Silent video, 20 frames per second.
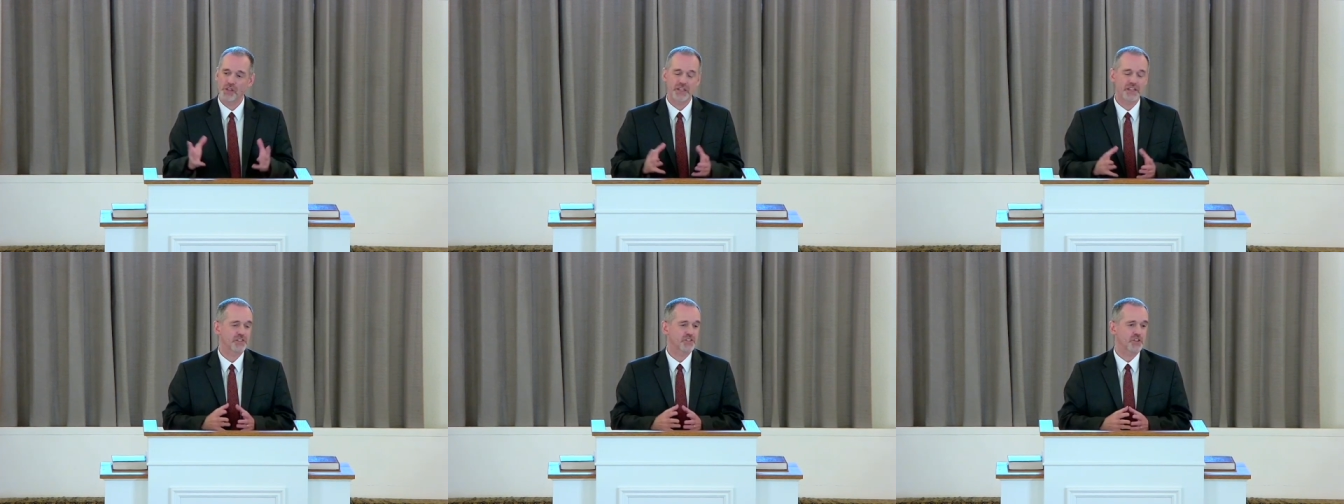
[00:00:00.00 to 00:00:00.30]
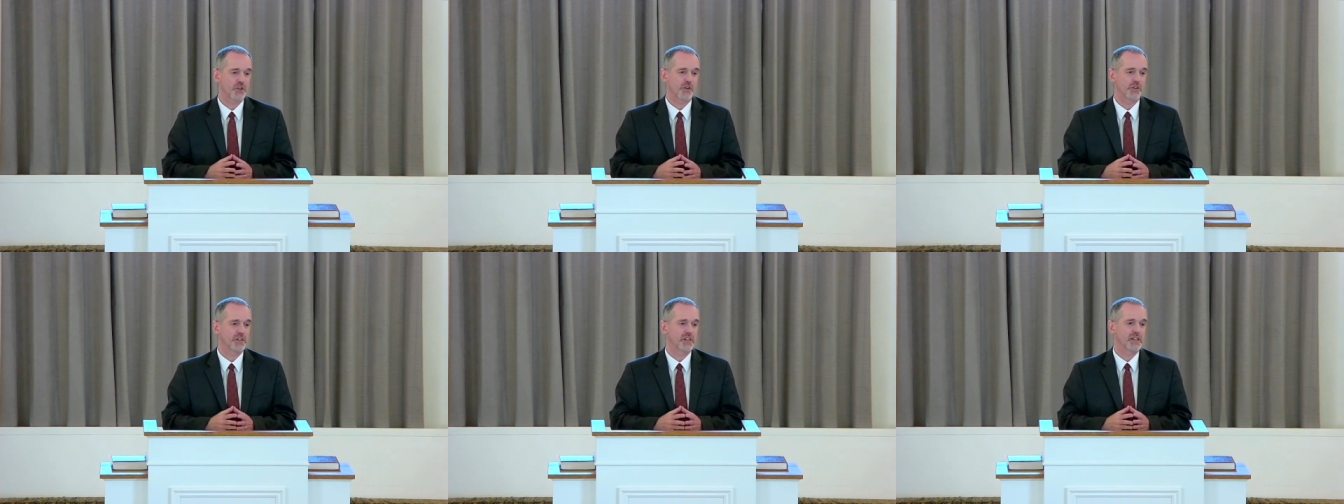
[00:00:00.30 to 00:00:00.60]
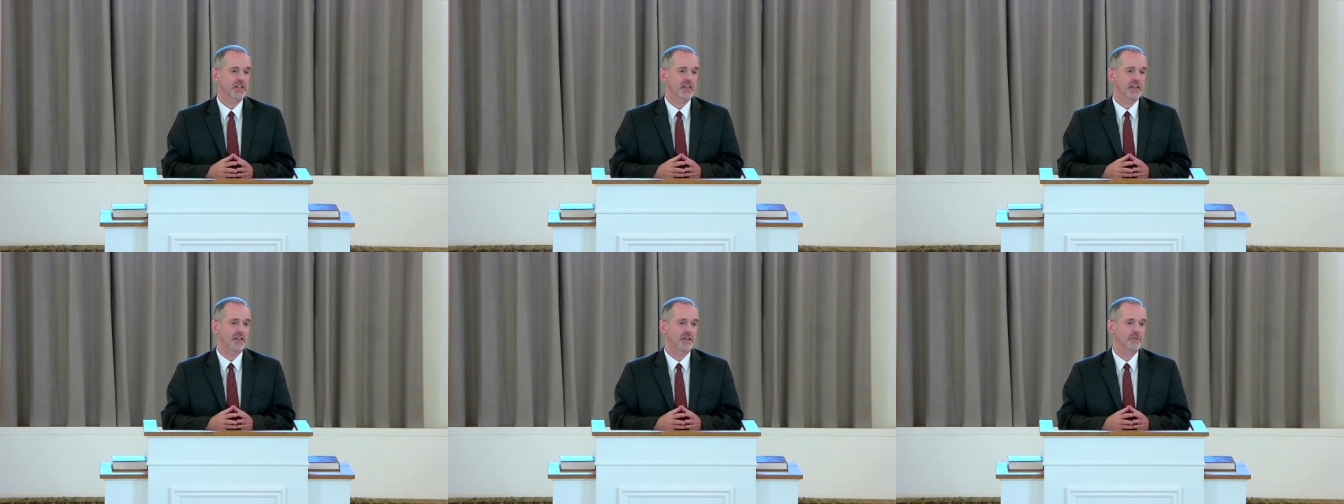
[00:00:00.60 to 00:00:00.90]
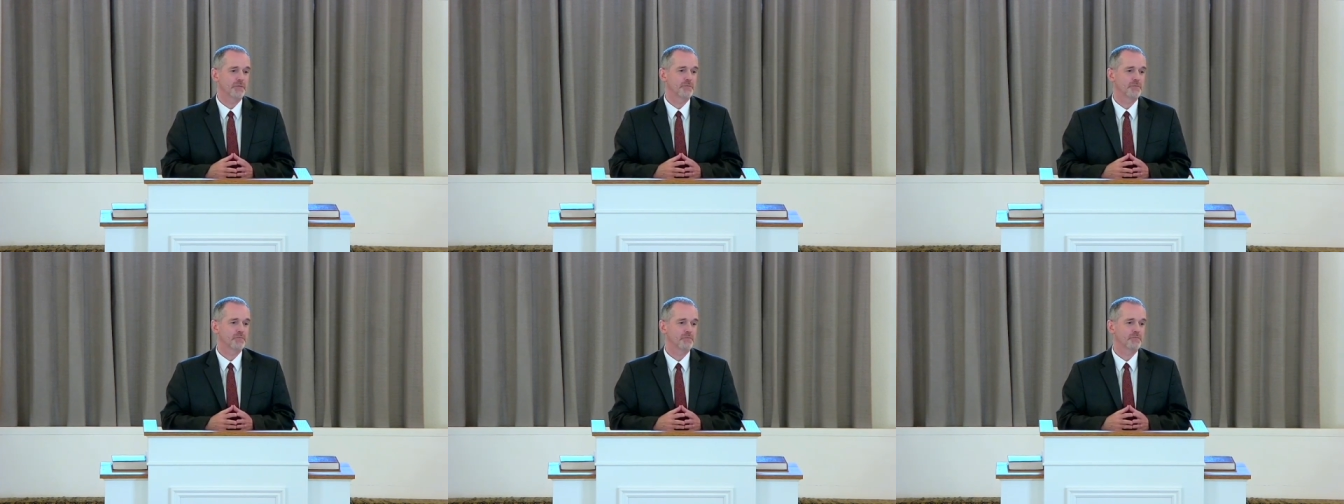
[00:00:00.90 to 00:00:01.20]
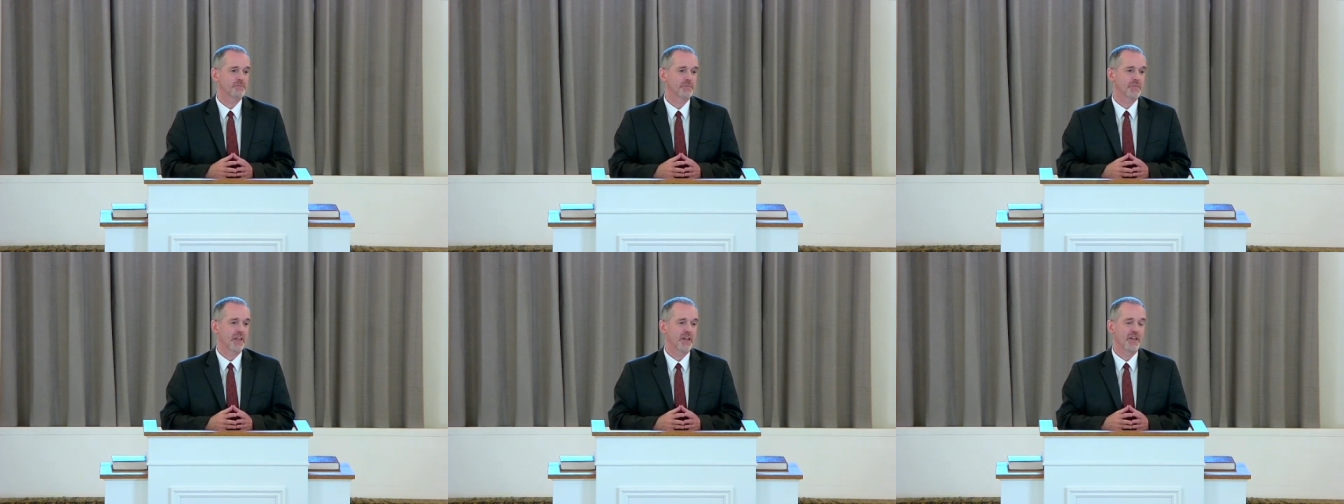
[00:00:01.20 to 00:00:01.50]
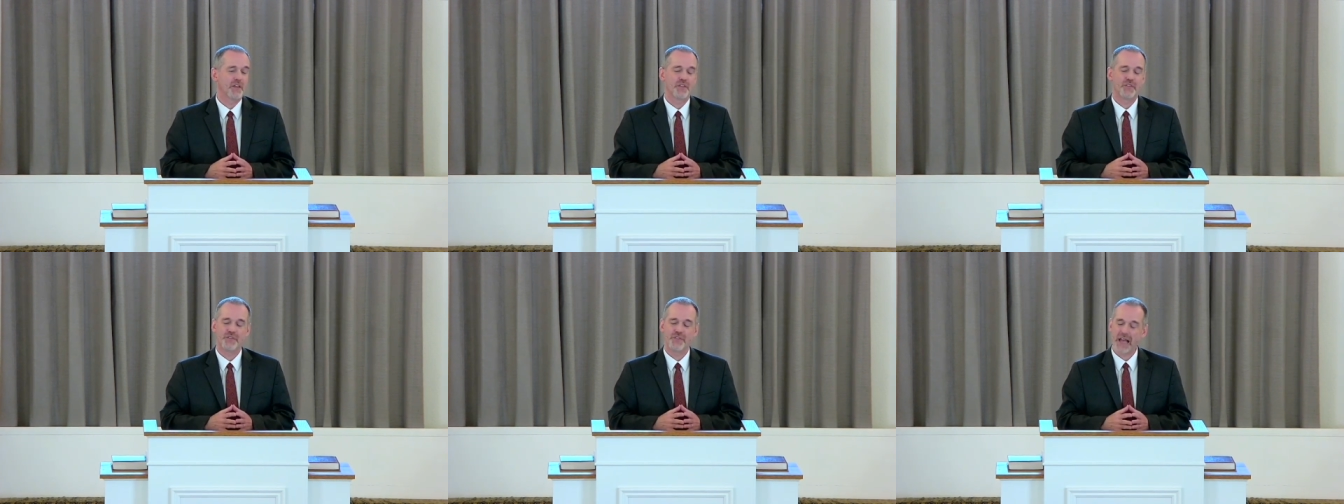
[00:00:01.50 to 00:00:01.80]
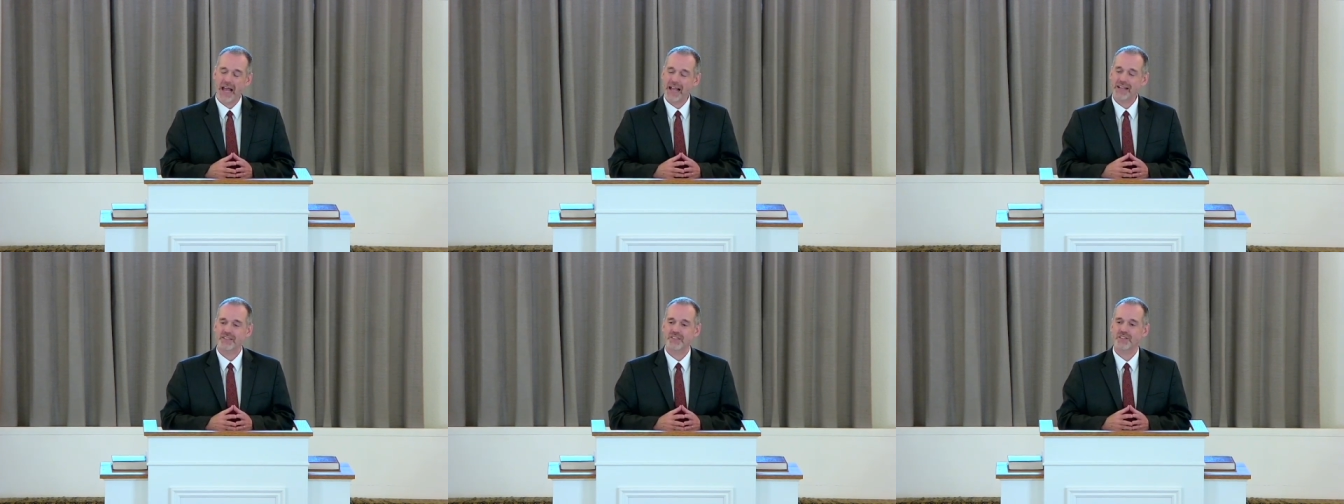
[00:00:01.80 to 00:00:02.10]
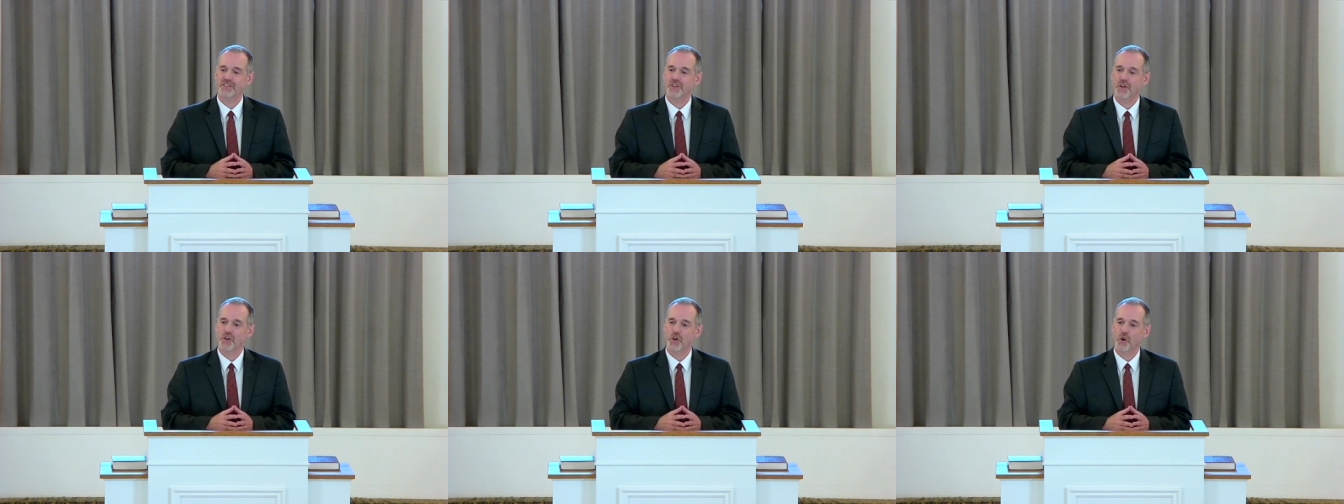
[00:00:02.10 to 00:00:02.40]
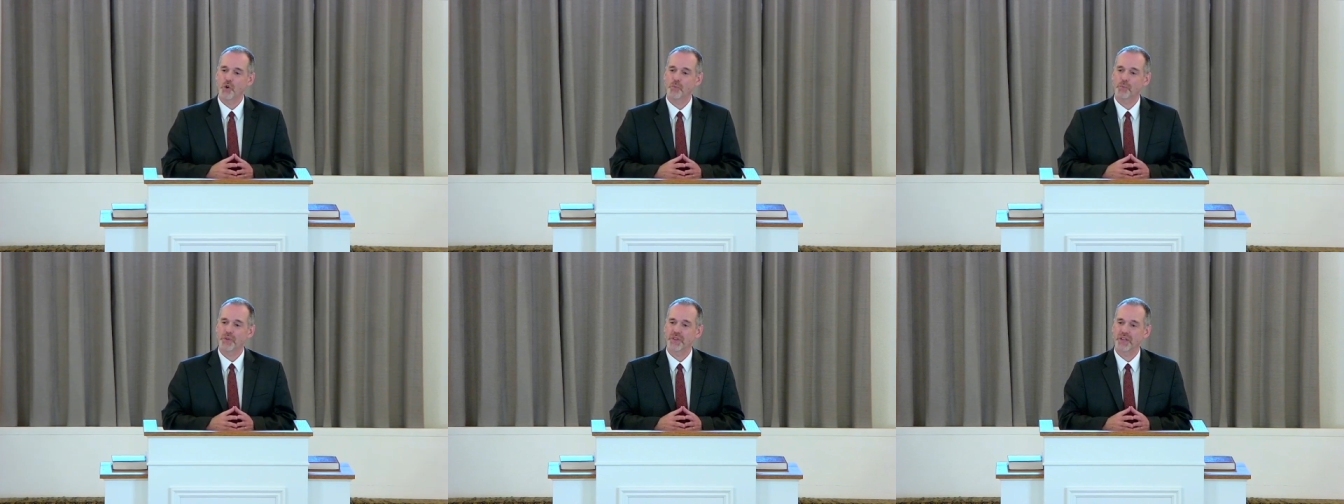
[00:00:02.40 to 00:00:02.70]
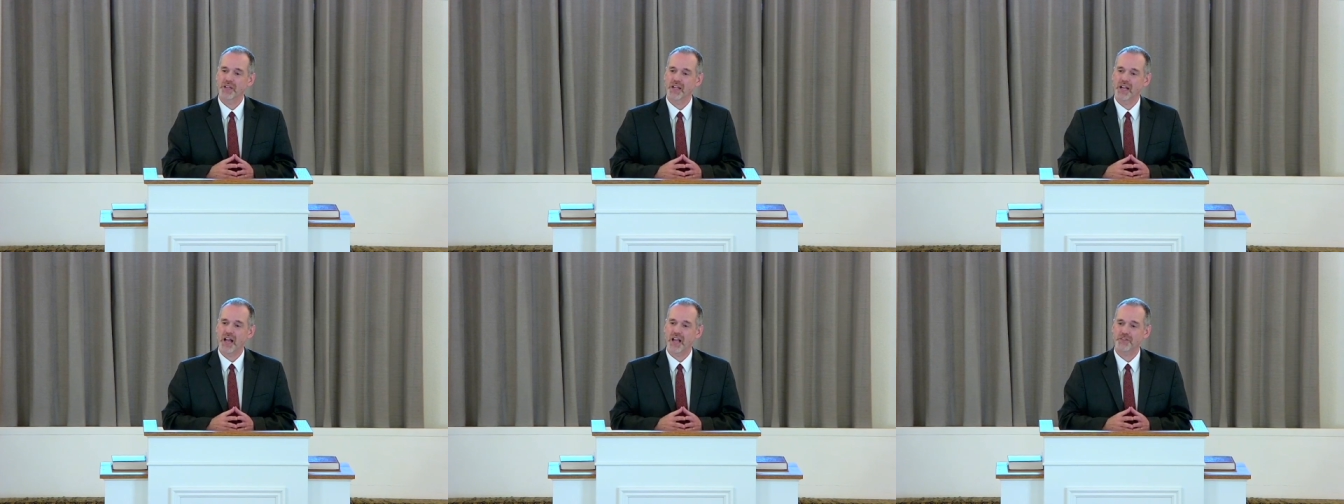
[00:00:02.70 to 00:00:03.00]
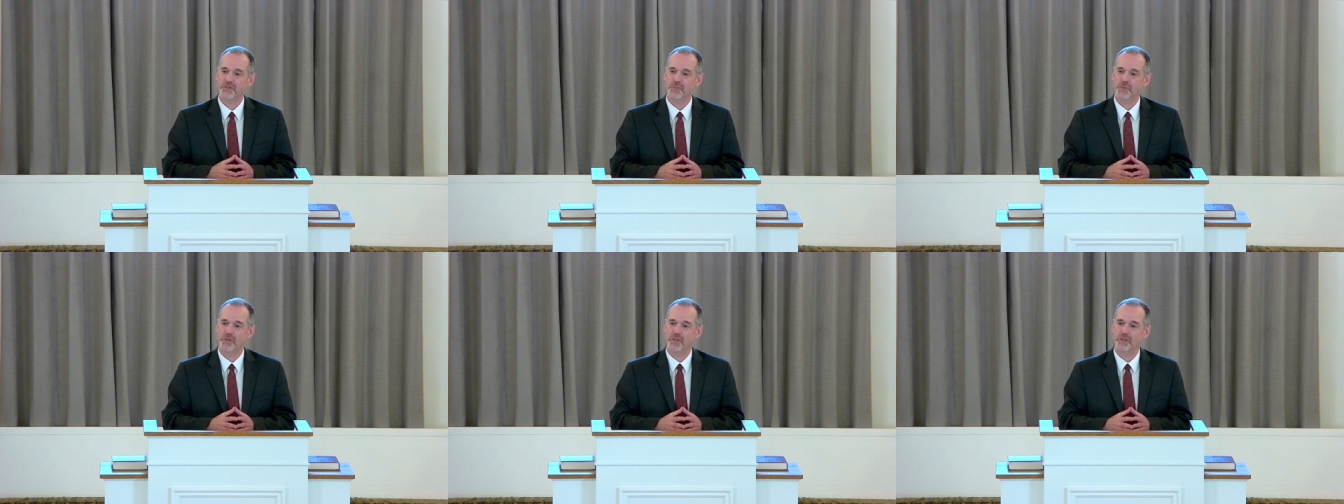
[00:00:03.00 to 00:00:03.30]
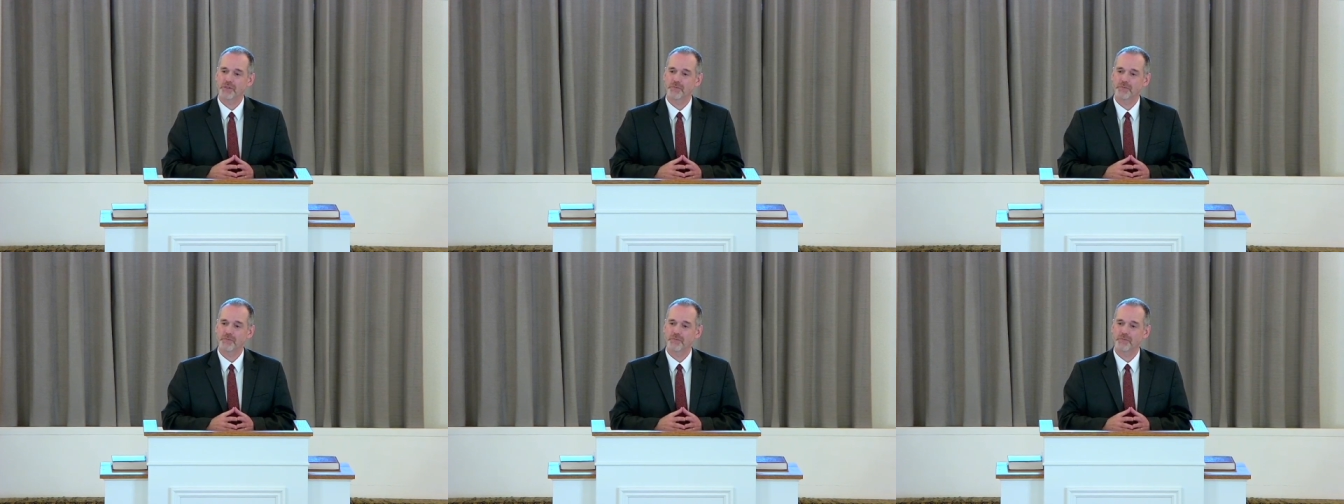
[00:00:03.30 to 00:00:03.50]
eternity. That's the hope of the gospel.